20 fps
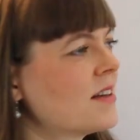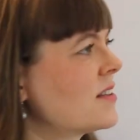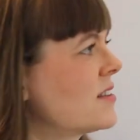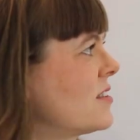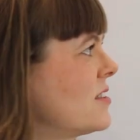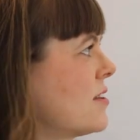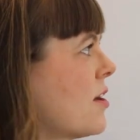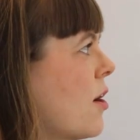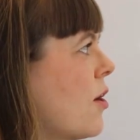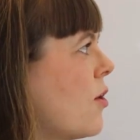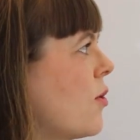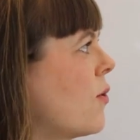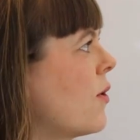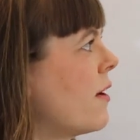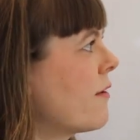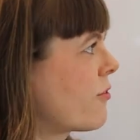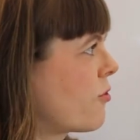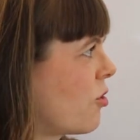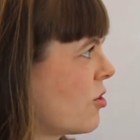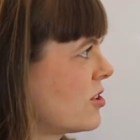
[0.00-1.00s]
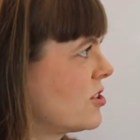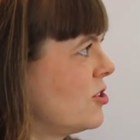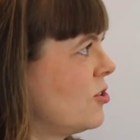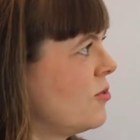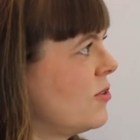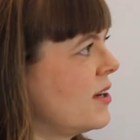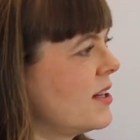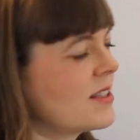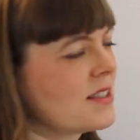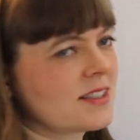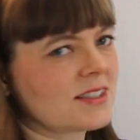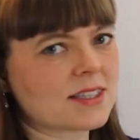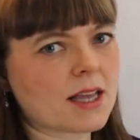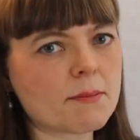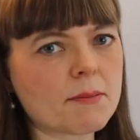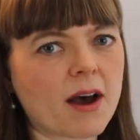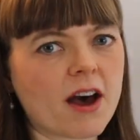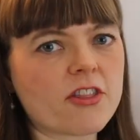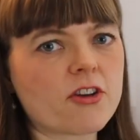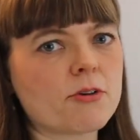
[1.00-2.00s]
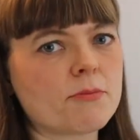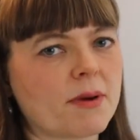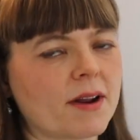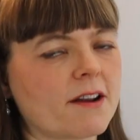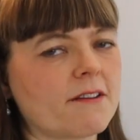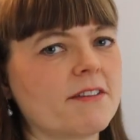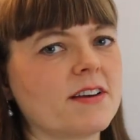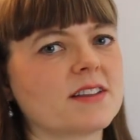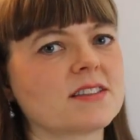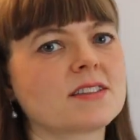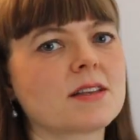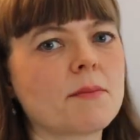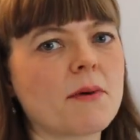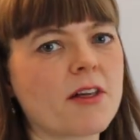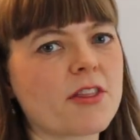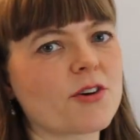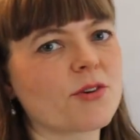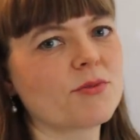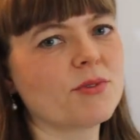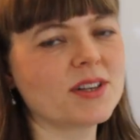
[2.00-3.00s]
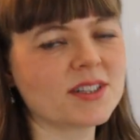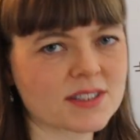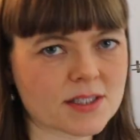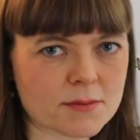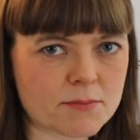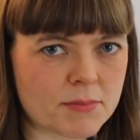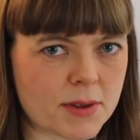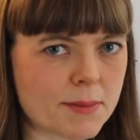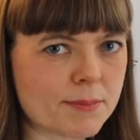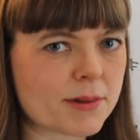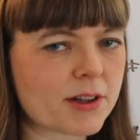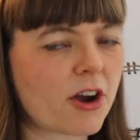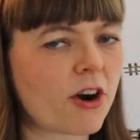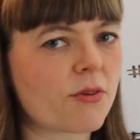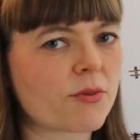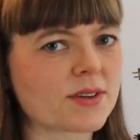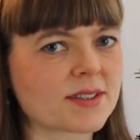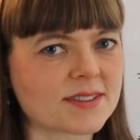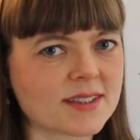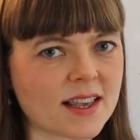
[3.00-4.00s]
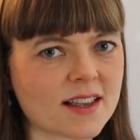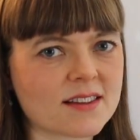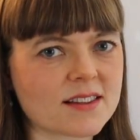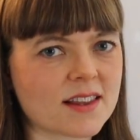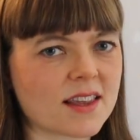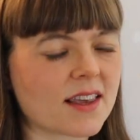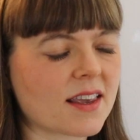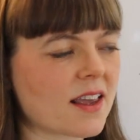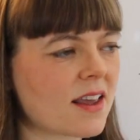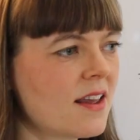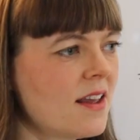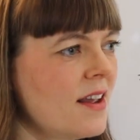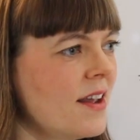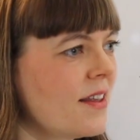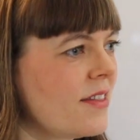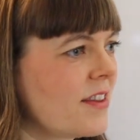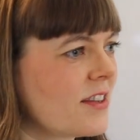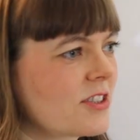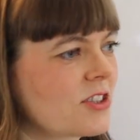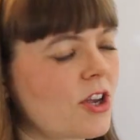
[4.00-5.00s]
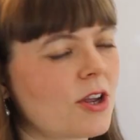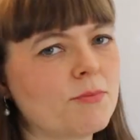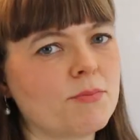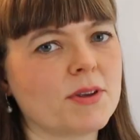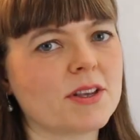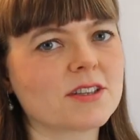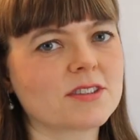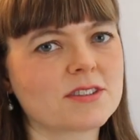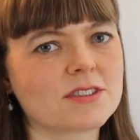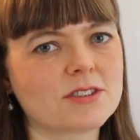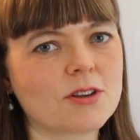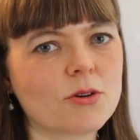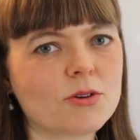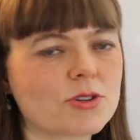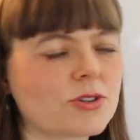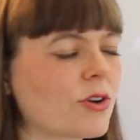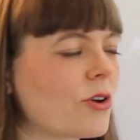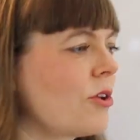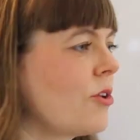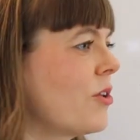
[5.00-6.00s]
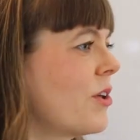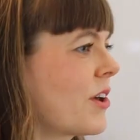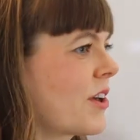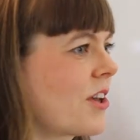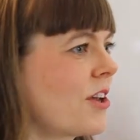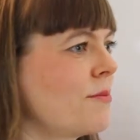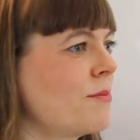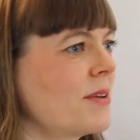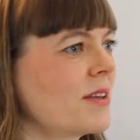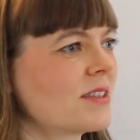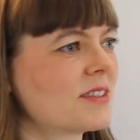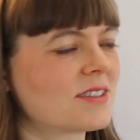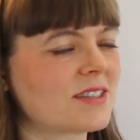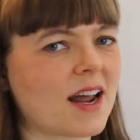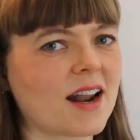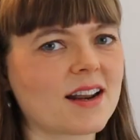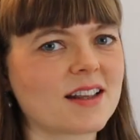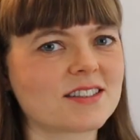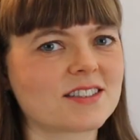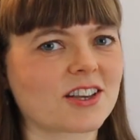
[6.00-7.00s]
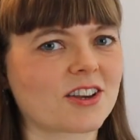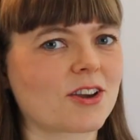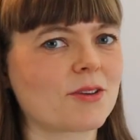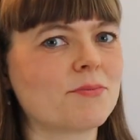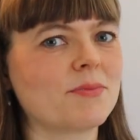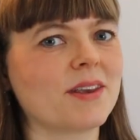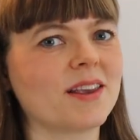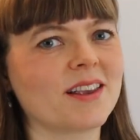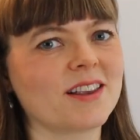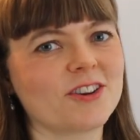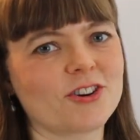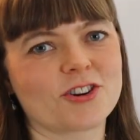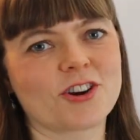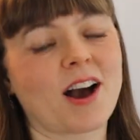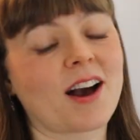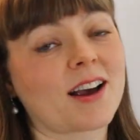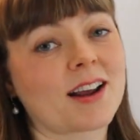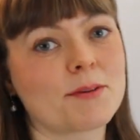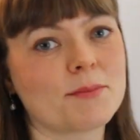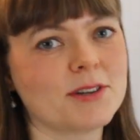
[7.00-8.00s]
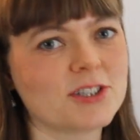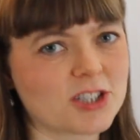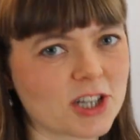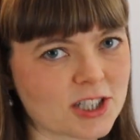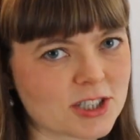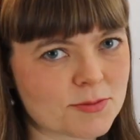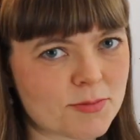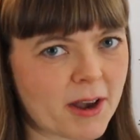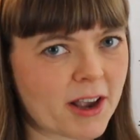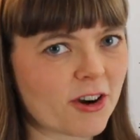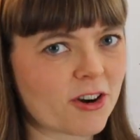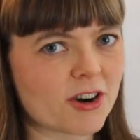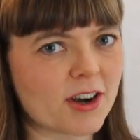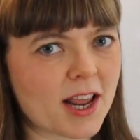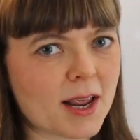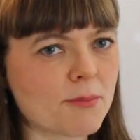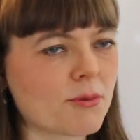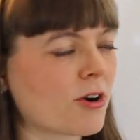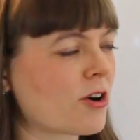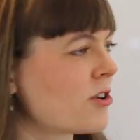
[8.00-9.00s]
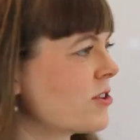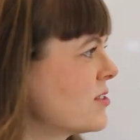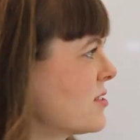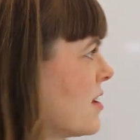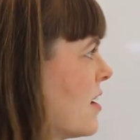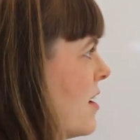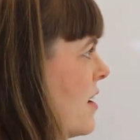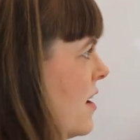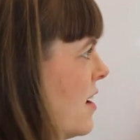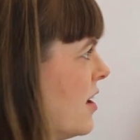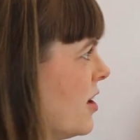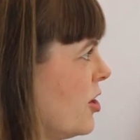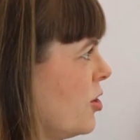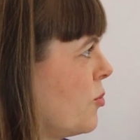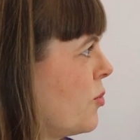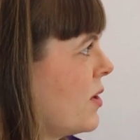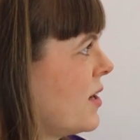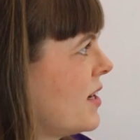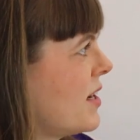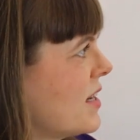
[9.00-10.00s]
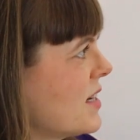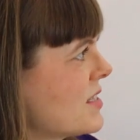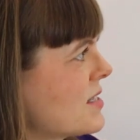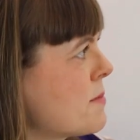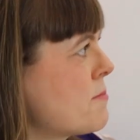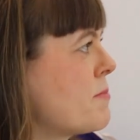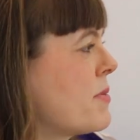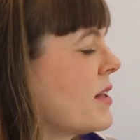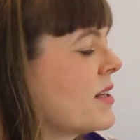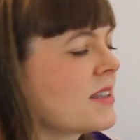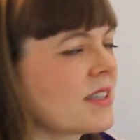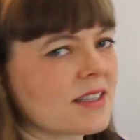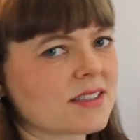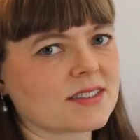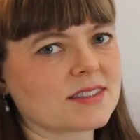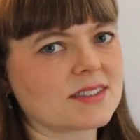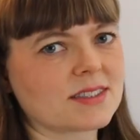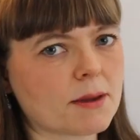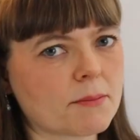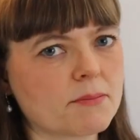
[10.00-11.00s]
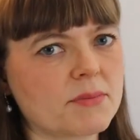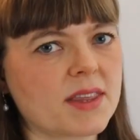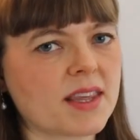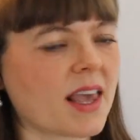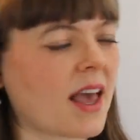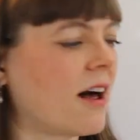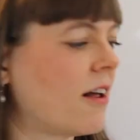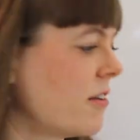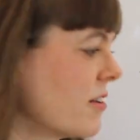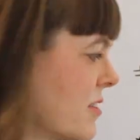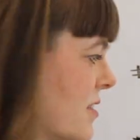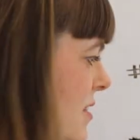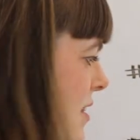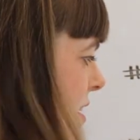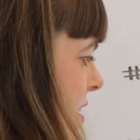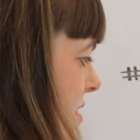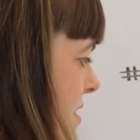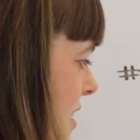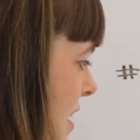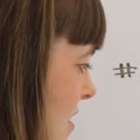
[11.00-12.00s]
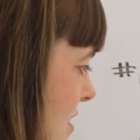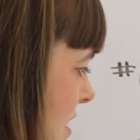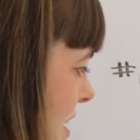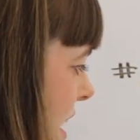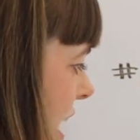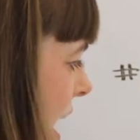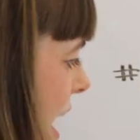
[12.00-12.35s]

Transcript: So of course you need some other benefit, some other reason people are recycling. This could be social, it could be status, it could be you're not going to be judged by your neighbors. You would need to build in something else that doesn't